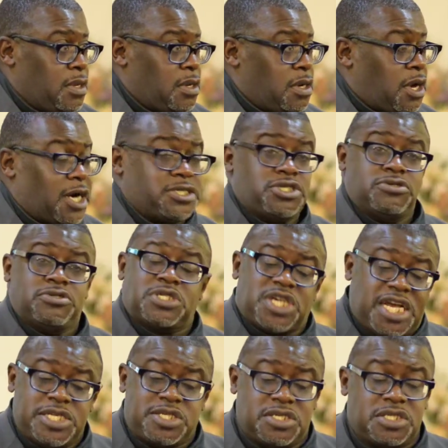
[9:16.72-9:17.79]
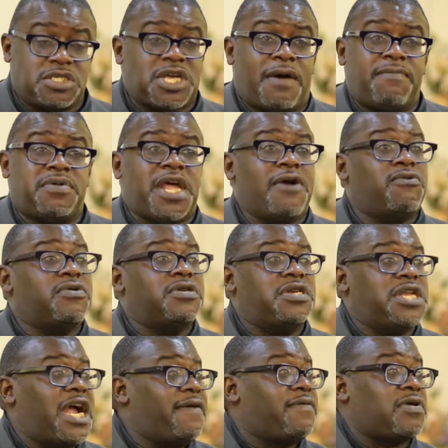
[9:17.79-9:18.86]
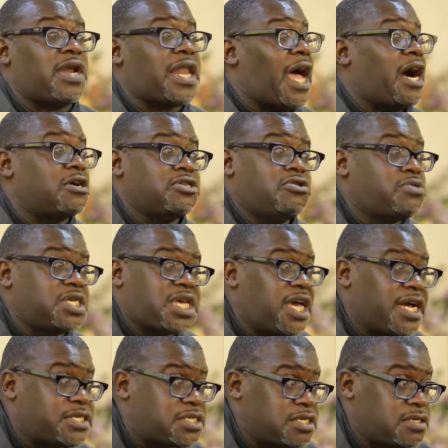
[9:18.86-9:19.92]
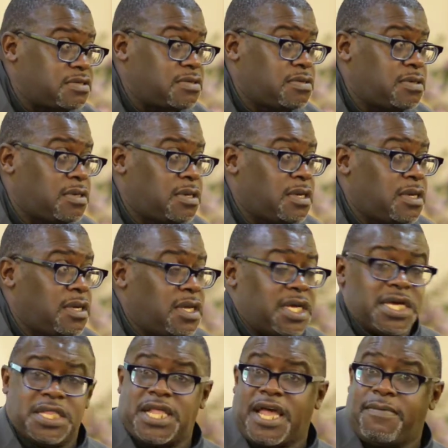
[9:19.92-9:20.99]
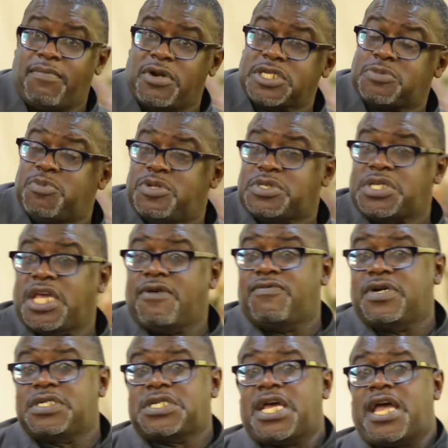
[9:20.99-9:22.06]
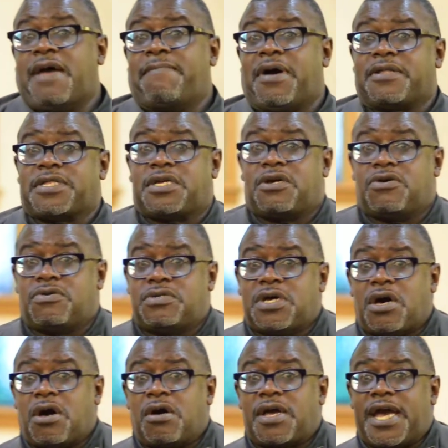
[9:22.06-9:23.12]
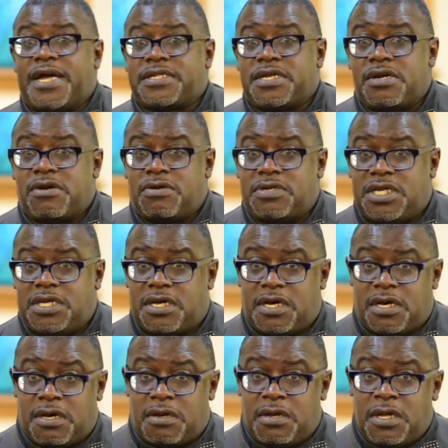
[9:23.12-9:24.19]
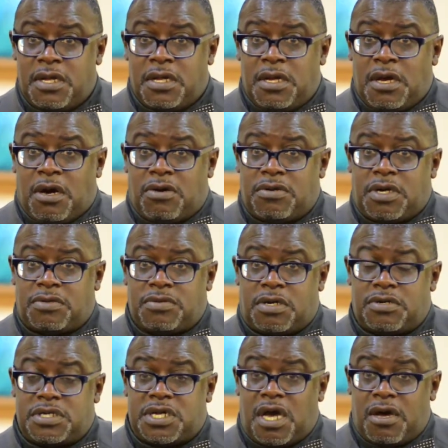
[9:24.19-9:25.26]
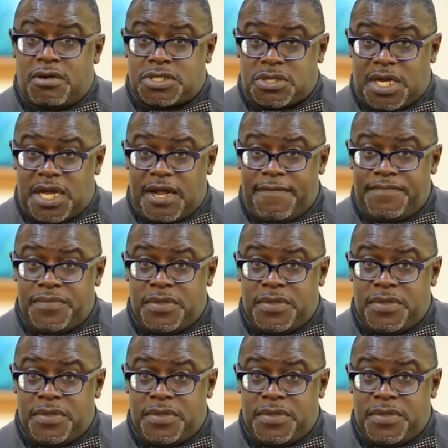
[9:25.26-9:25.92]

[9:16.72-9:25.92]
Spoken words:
Because you're chasing something that will never allow you to catch it. It's like Brother Smith said one time about that old dog out there on the on the dog track,